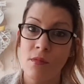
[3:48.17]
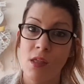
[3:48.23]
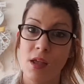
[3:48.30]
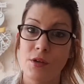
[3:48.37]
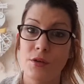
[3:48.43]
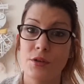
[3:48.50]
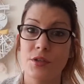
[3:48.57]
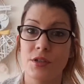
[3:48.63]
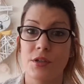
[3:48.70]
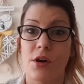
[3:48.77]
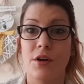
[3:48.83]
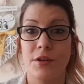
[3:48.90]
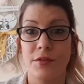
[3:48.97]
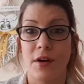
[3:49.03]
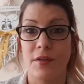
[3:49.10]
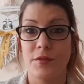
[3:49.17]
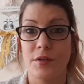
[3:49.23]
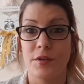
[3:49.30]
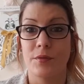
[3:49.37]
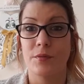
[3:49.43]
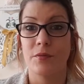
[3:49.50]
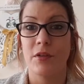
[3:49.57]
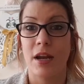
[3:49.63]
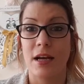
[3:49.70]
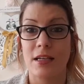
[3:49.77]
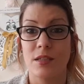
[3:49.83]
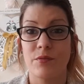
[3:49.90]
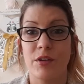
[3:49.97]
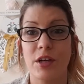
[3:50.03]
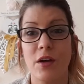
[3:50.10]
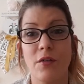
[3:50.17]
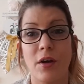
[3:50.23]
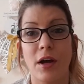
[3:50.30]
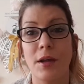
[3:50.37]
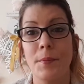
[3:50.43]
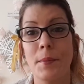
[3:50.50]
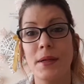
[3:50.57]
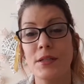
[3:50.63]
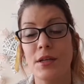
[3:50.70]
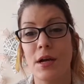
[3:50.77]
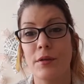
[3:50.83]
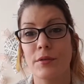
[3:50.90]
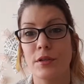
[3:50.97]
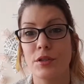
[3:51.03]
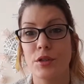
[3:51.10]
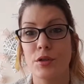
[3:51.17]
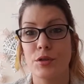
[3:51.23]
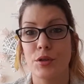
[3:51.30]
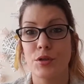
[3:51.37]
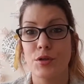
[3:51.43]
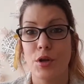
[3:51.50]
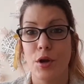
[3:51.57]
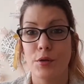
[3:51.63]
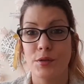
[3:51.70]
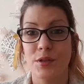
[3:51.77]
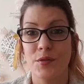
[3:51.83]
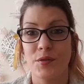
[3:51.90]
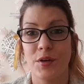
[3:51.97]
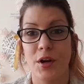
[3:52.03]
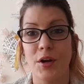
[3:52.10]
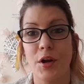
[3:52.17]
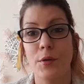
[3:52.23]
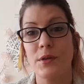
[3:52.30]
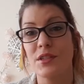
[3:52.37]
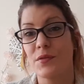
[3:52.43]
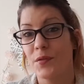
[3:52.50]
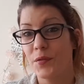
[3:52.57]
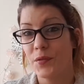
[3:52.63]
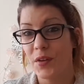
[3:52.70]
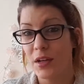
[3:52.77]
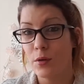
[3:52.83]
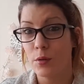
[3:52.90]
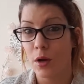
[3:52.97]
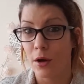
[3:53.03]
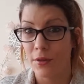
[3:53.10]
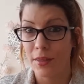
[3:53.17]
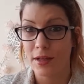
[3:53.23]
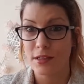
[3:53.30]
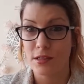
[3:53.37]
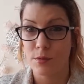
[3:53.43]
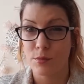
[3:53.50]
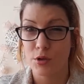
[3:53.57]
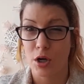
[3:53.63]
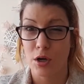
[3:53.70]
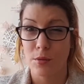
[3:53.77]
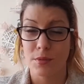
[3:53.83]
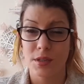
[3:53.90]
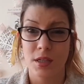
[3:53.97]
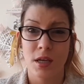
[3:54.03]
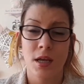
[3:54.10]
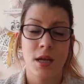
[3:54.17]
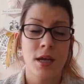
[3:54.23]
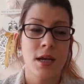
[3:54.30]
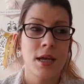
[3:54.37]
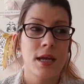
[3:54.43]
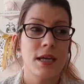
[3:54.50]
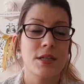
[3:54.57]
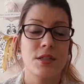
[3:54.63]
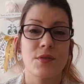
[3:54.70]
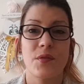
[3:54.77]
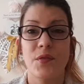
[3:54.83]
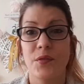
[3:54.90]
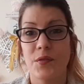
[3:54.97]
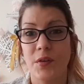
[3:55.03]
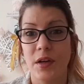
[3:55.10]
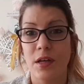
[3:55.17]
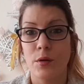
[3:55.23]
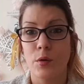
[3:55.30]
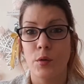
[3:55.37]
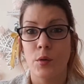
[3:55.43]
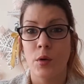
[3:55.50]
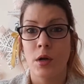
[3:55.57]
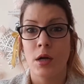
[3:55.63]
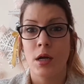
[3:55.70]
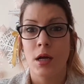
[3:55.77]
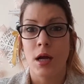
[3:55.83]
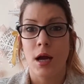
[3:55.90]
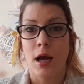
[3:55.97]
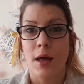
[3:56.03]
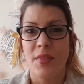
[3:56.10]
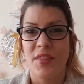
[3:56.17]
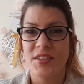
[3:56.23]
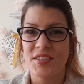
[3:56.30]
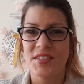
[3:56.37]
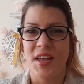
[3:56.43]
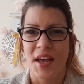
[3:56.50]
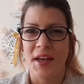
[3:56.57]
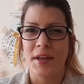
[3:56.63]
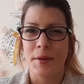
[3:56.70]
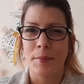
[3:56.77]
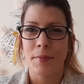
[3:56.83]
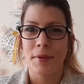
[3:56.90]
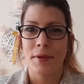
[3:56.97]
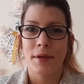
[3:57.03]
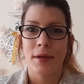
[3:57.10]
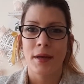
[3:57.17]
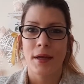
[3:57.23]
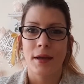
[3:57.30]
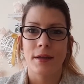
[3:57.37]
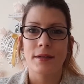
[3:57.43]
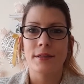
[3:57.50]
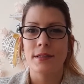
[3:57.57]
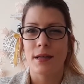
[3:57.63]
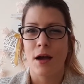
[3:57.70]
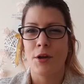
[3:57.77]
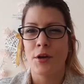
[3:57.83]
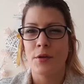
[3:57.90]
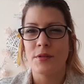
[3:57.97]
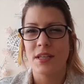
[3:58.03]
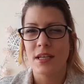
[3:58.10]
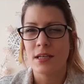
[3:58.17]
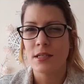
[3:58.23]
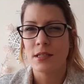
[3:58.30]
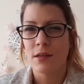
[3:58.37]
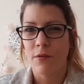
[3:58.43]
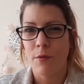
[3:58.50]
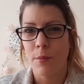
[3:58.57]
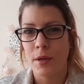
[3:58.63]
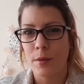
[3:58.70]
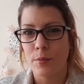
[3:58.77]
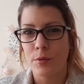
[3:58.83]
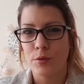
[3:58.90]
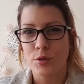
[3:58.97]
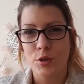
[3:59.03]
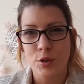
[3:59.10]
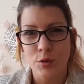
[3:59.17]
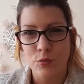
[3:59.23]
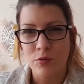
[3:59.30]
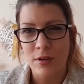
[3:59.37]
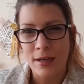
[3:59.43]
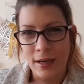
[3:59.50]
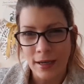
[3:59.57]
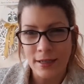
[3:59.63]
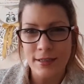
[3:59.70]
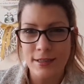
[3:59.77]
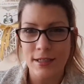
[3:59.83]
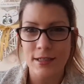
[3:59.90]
and you just kind of have to relax and recover. And mental health issues are no different. I know it doesn't feel like that sometimes. It doesn't feel the same, and I know it's easy for people to relate